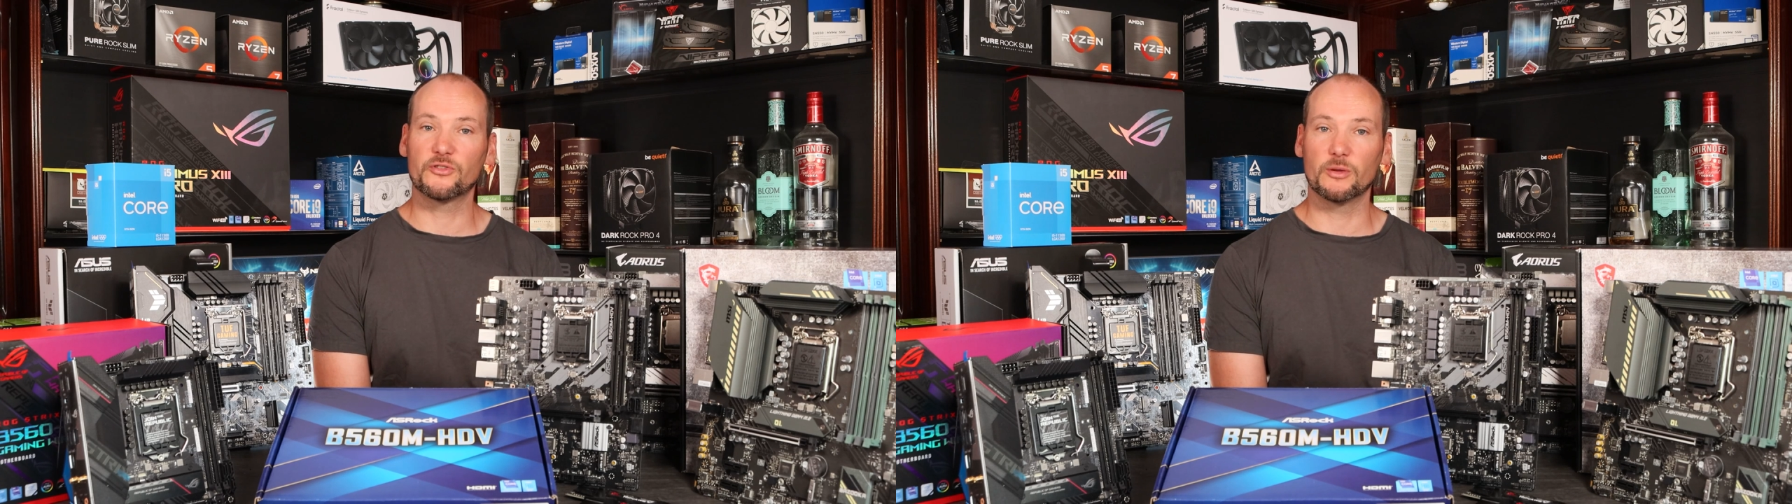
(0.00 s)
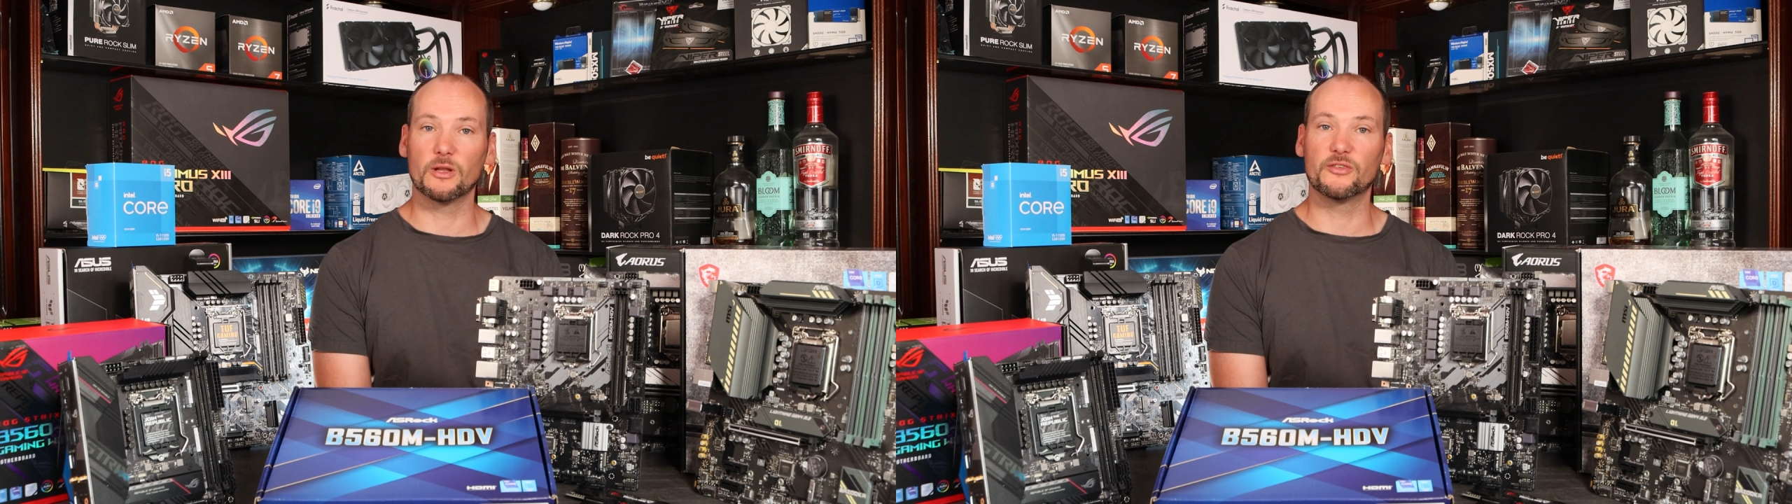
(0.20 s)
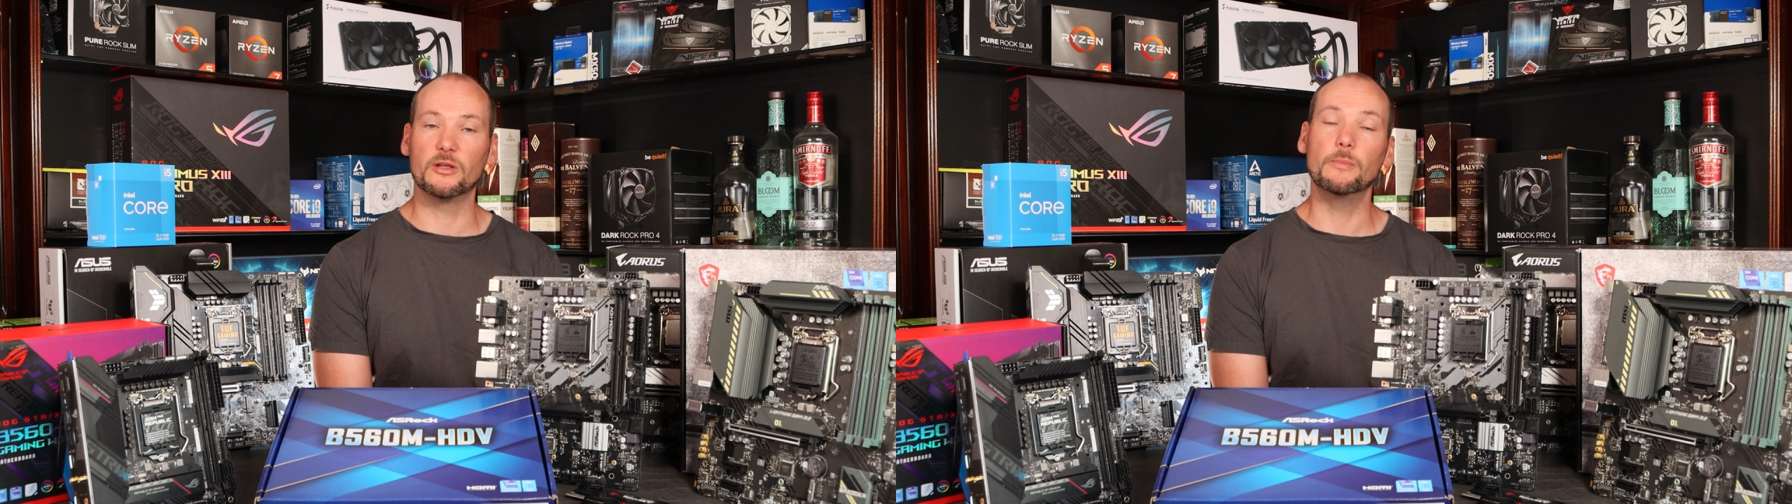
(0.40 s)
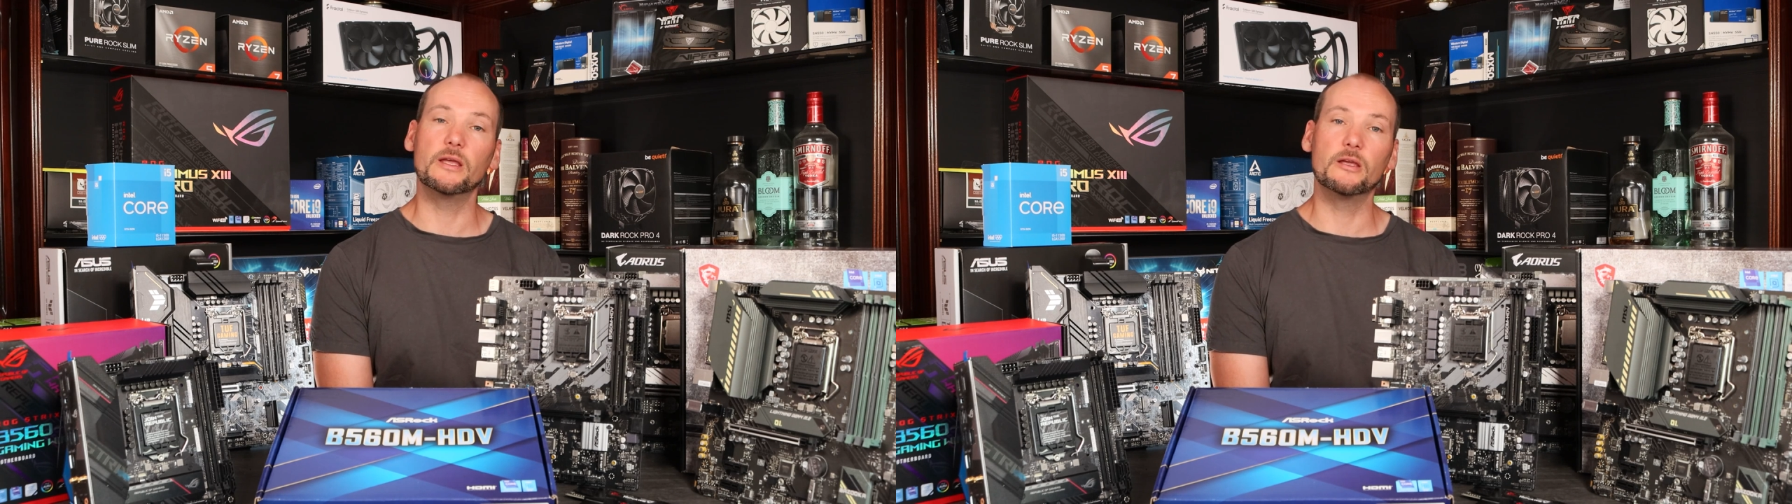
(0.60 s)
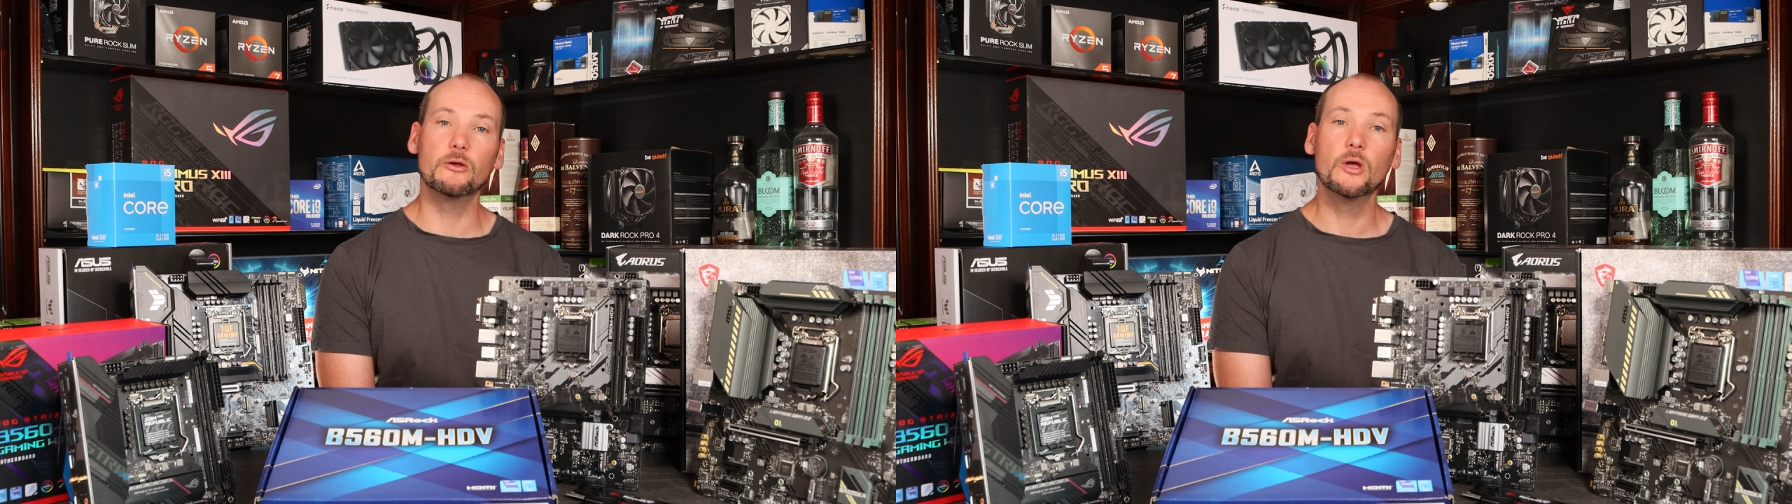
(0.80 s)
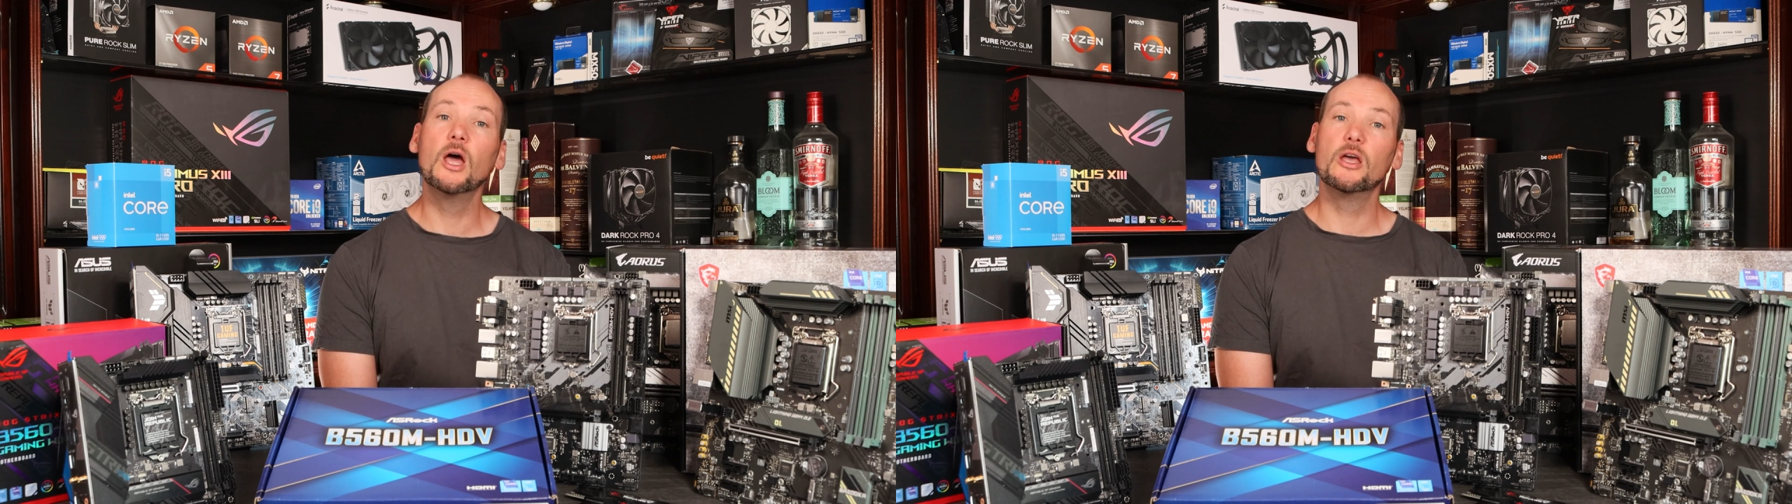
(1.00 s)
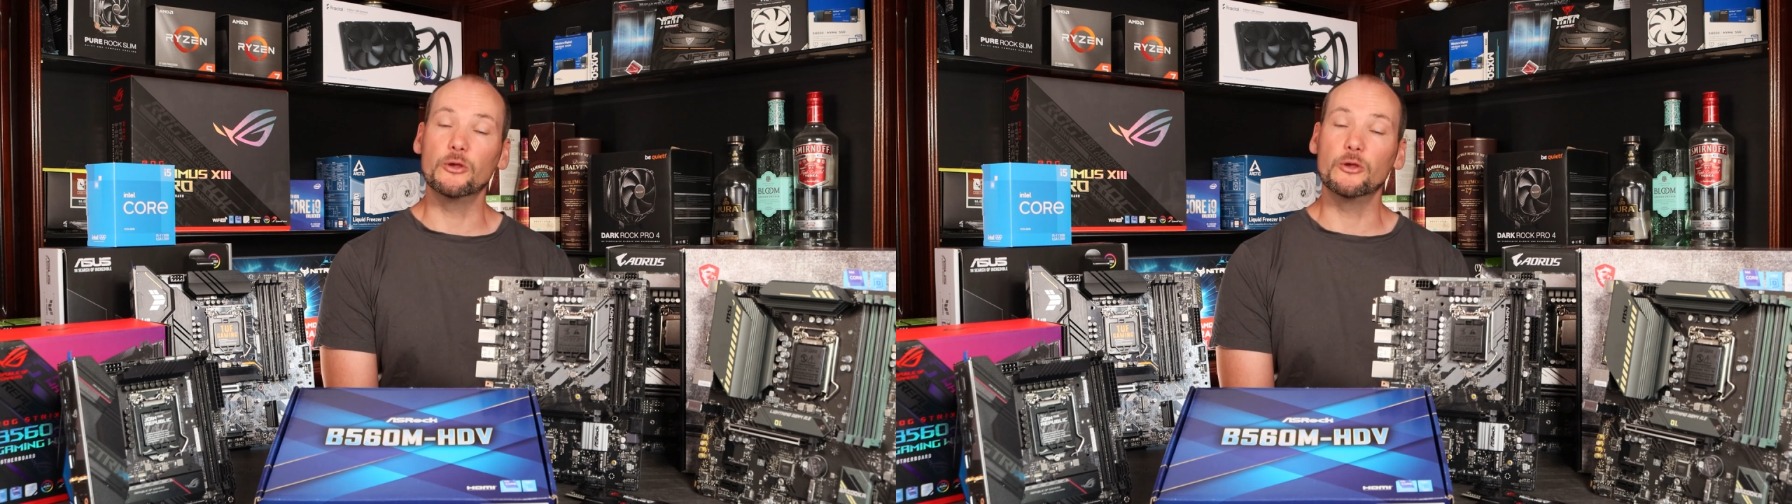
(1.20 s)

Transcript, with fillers: or similar CPU,